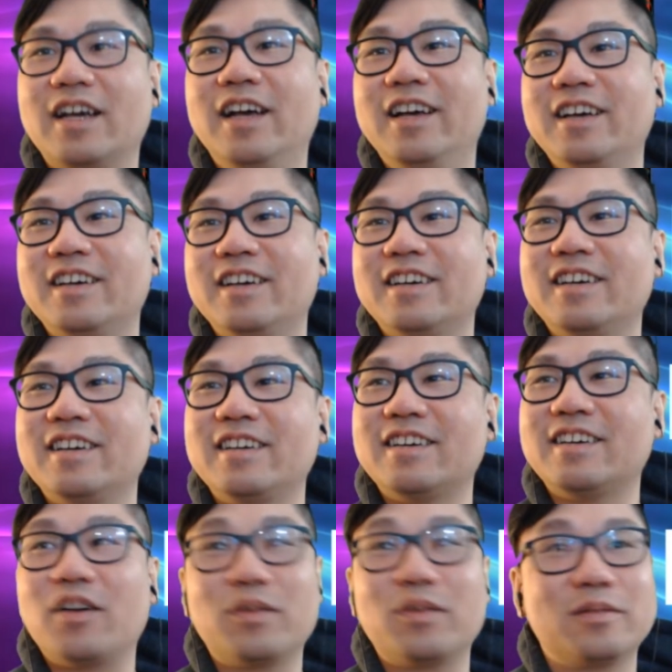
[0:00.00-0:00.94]
I
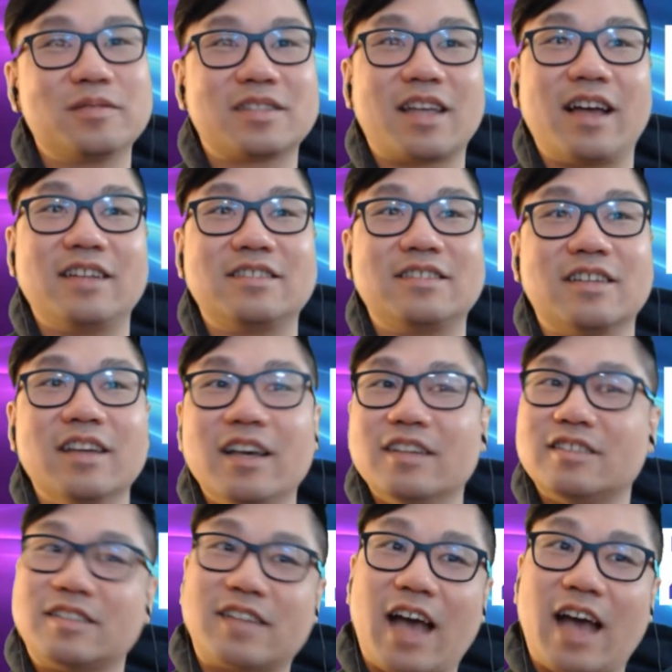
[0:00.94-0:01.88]
remember
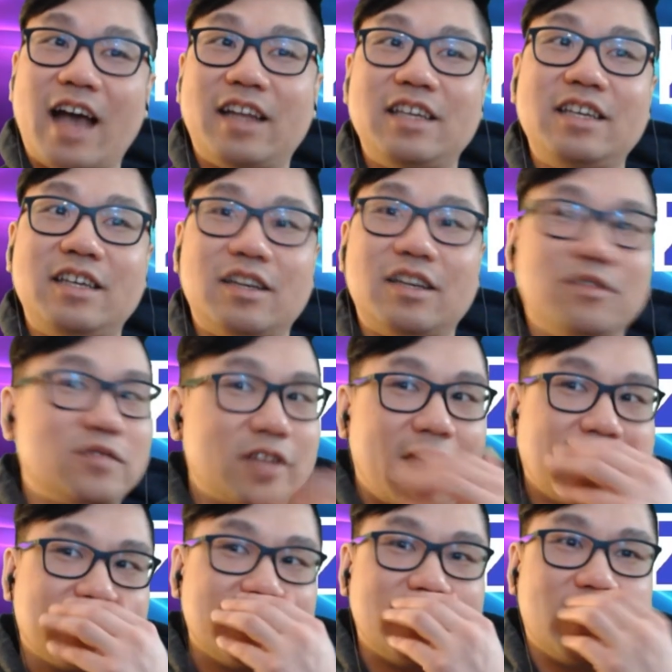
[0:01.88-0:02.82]
Scotty, if you
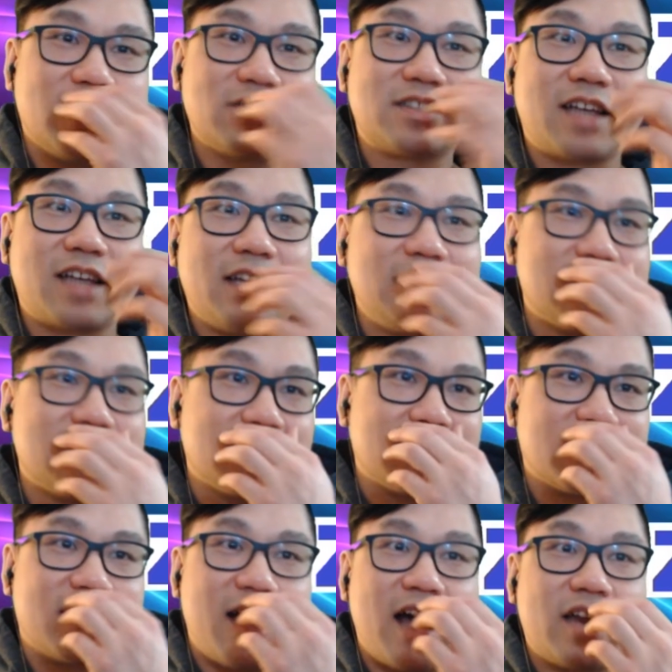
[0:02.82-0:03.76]
guys didn't know, Scotty did
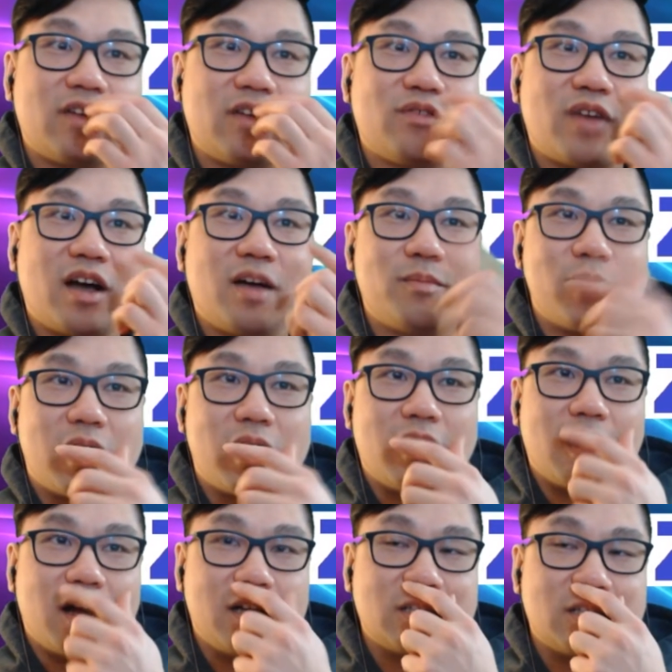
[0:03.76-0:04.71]
a lot of
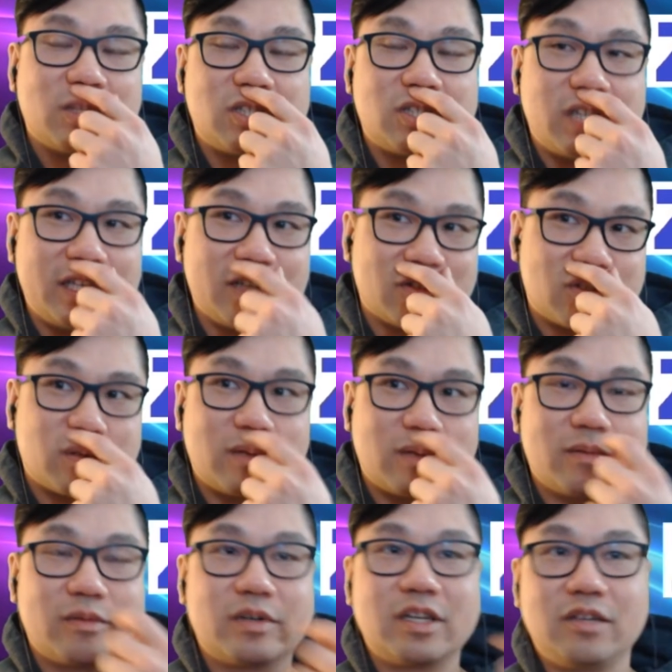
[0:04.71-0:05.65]
pachinko
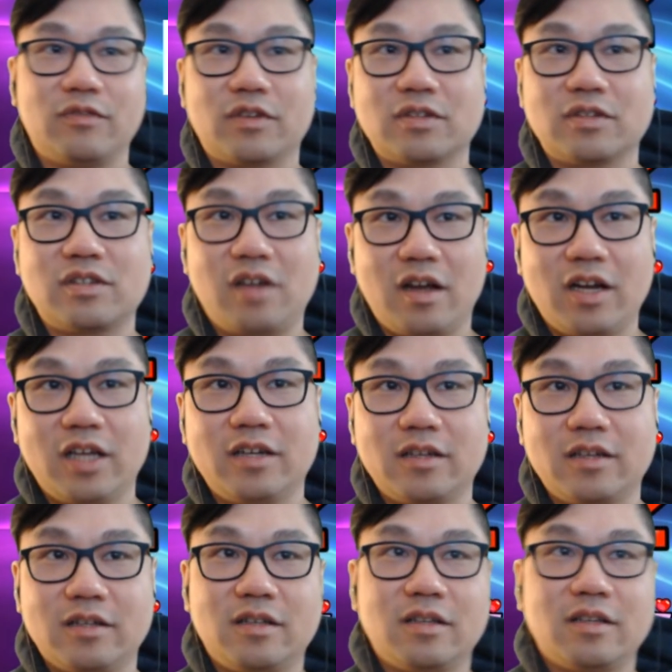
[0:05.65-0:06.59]
streaming when he first started.